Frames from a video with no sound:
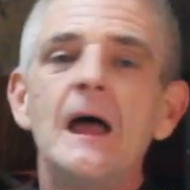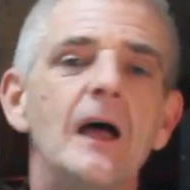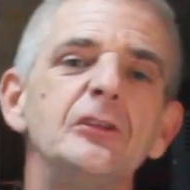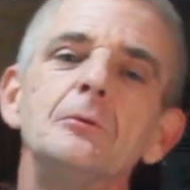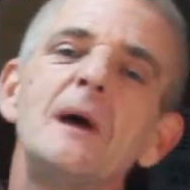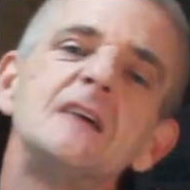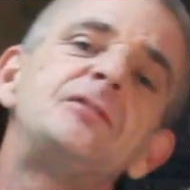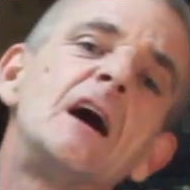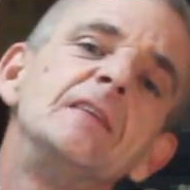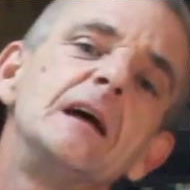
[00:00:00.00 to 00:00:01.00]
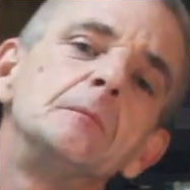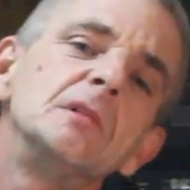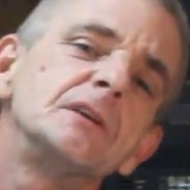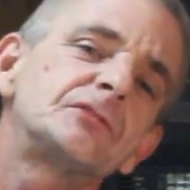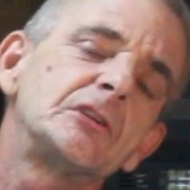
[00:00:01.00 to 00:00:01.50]
And you may find them
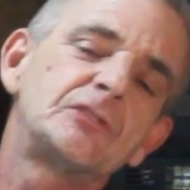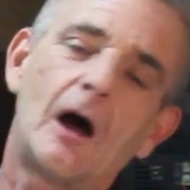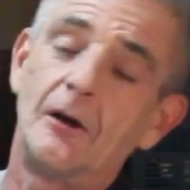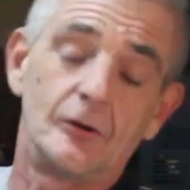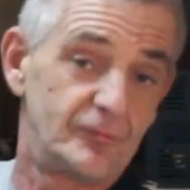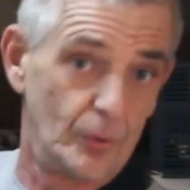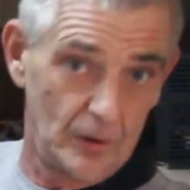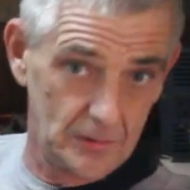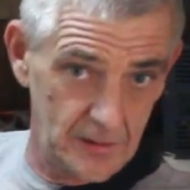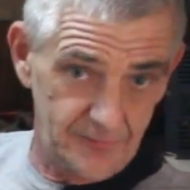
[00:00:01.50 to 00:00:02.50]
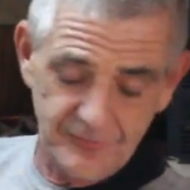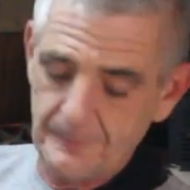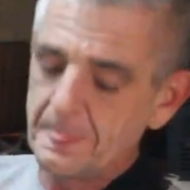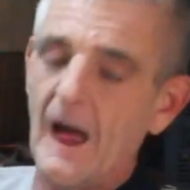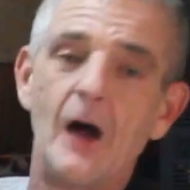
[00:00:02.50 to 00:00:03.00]
listed under forklift,
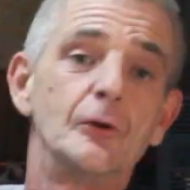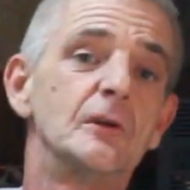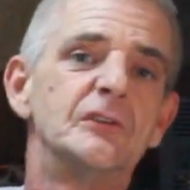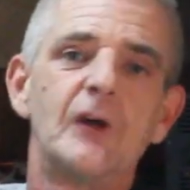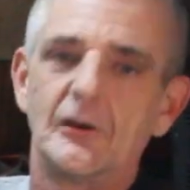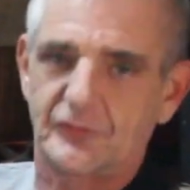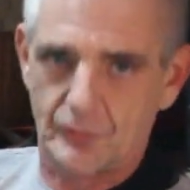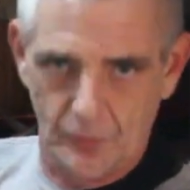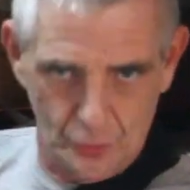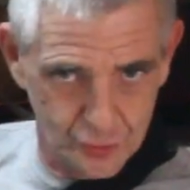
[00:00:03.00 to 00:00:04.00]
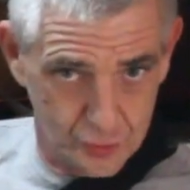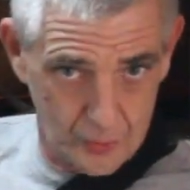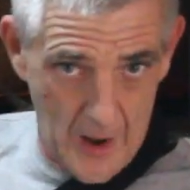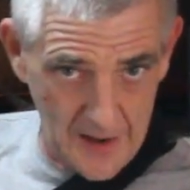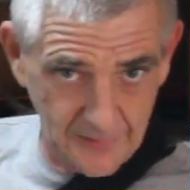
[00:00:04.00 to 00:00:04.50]
under industrial
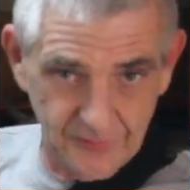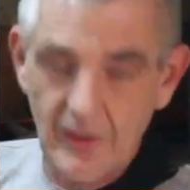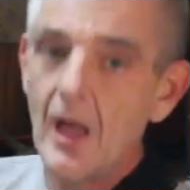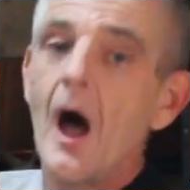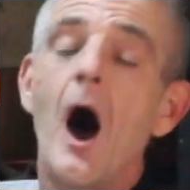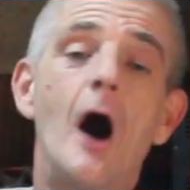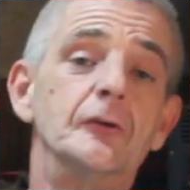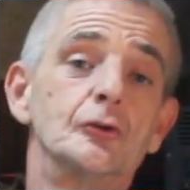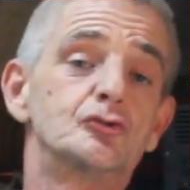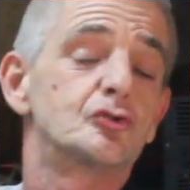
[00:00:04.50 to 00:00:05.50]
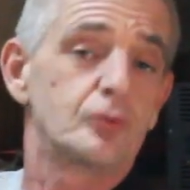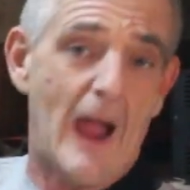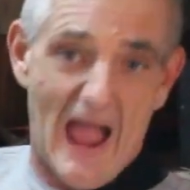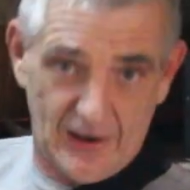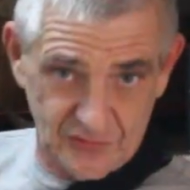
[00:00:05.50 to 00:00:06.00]
trucks, under
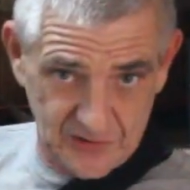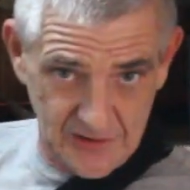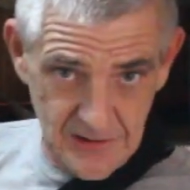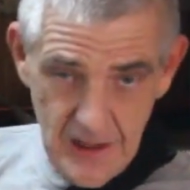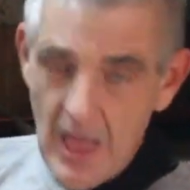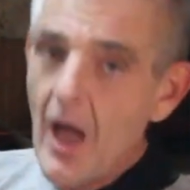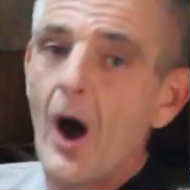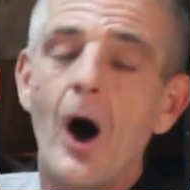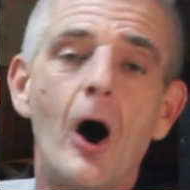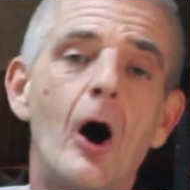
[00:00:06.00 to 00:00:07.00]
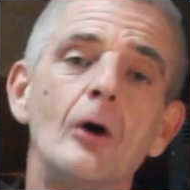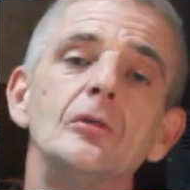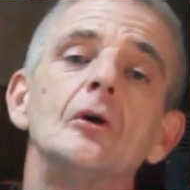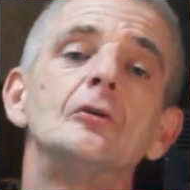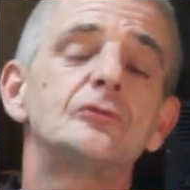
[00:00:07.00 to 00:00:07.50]
traction. All
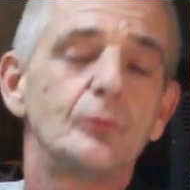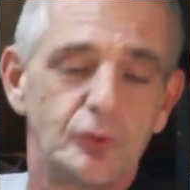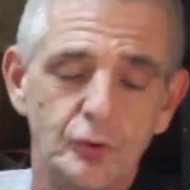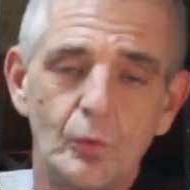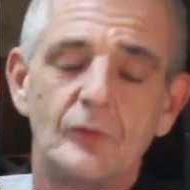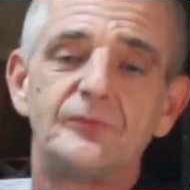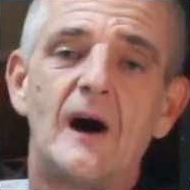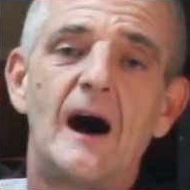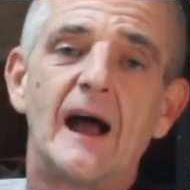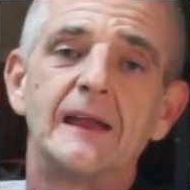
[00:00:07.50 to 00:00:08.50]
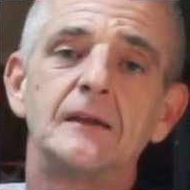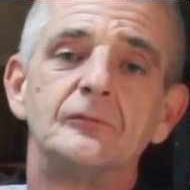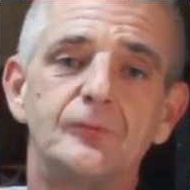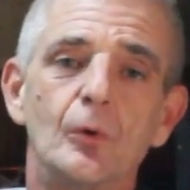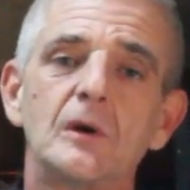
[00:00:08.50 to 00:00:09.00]
those you will find
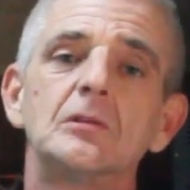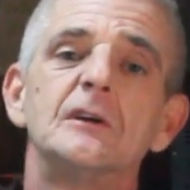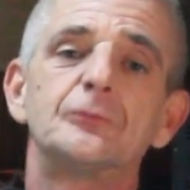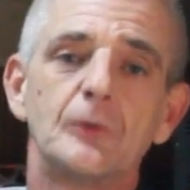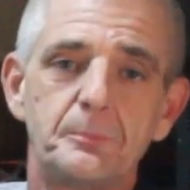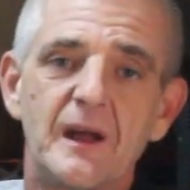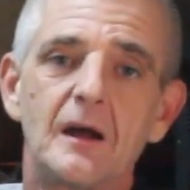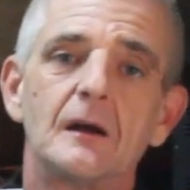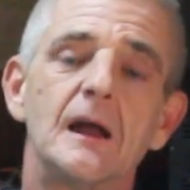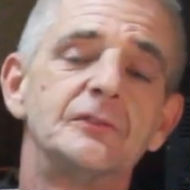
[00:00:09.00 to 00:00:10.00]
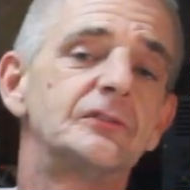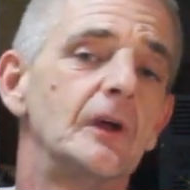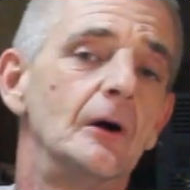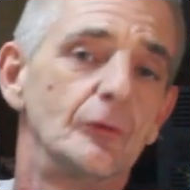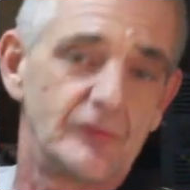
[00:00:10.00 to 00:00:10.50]
forklift repair and
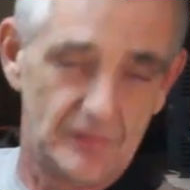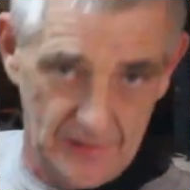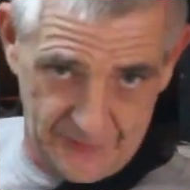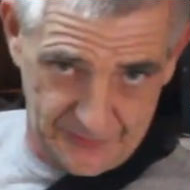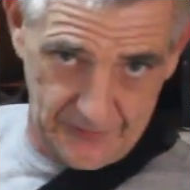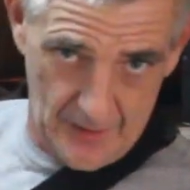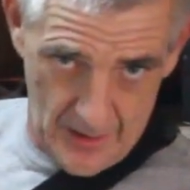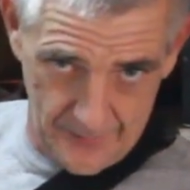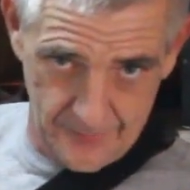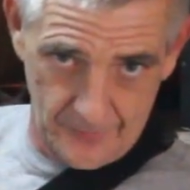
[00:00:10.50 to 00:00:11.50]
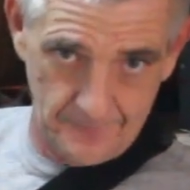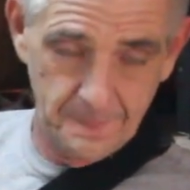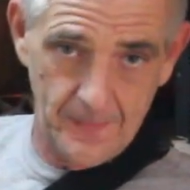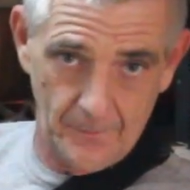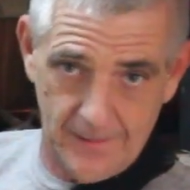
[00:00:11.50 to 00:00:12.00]
sales listed under,
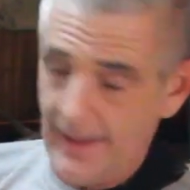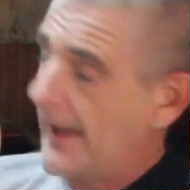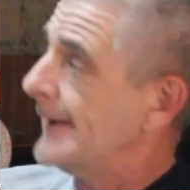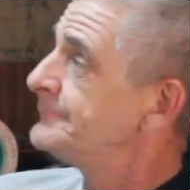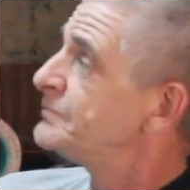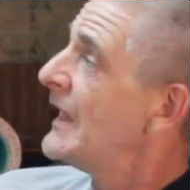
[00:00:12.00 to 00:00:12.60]
okay?